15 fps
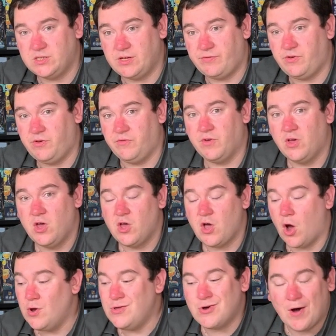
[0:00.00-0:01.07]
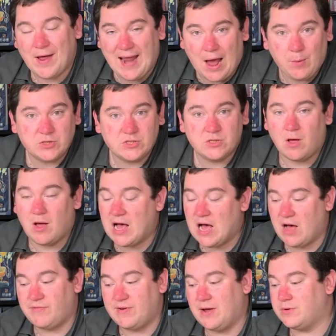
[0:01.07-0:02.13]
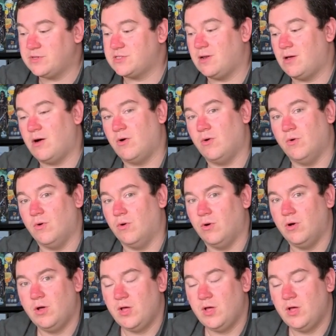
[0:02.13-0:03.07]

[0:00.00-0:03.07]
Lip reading: If you've only got an hour slot, half an hour slot, or